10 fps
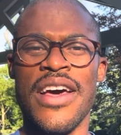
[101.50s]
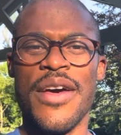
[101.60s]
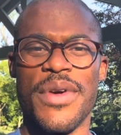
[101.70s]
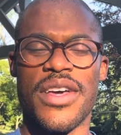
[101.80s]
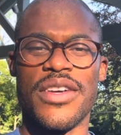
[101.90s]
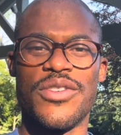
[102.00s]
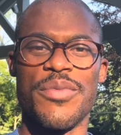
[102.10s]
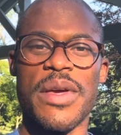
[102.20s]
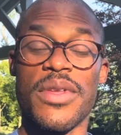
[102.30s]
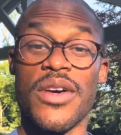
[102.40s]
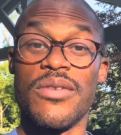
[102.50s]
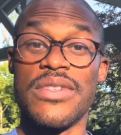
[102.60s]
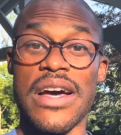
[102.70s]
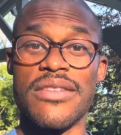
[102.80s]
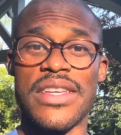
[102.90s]
because you'll be able to go
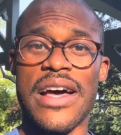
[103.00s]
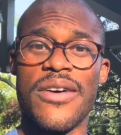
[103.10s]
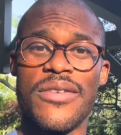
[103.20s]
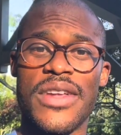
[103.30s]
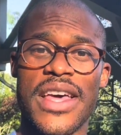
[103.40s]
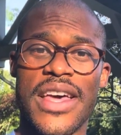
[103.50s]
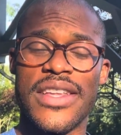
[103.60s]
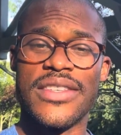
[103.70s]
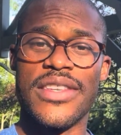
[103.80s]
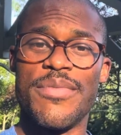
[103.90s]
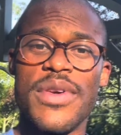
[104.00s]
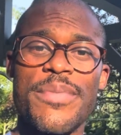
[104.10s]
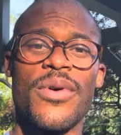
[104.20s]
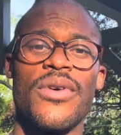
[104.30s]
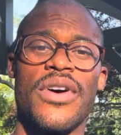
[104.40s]
downtown and see
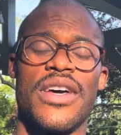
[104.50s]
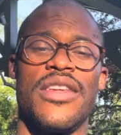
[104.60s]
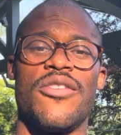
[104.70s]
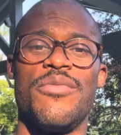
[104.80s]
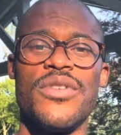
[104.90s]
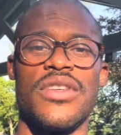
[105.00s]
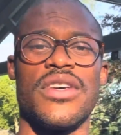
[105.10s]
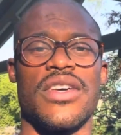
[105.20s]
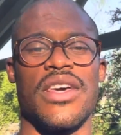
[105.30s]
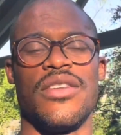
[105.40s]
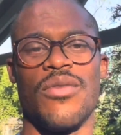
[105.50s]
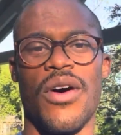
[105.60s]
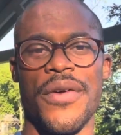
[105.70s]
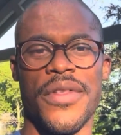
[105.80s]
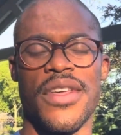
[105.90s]
people and hear music and do
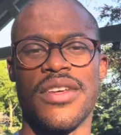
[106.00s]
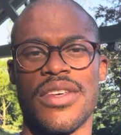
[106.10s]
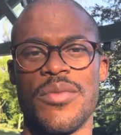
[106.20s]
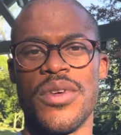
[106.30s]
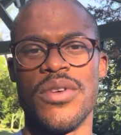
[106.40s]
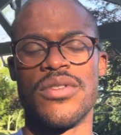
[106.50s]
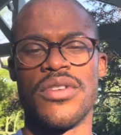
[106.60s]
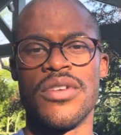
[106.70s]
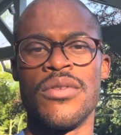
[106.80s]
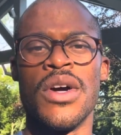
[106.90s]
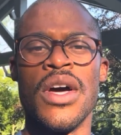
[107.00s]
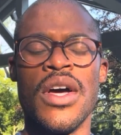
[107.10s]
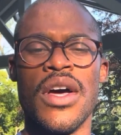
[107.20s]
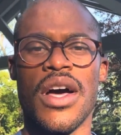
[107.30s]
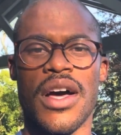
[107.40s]
all the things that we used to do.
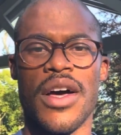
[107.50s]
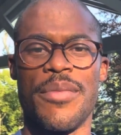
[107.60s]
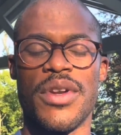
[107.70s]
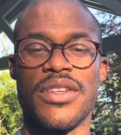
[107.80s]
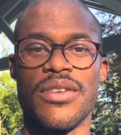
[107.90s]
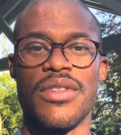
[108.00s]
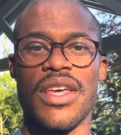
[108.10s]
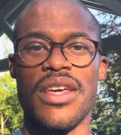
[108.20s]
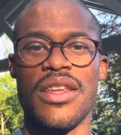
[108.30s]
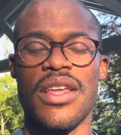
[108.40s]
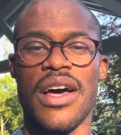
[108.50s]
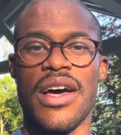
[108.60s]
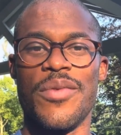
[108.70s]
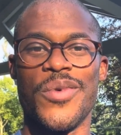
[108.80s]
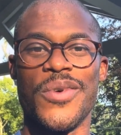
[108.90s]
Uh, but until then,
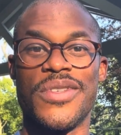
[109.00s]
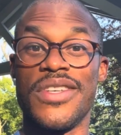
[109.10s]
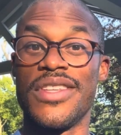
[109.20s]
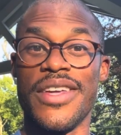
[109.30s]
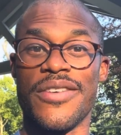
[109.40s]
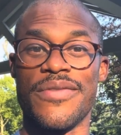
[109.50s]
I will see you later.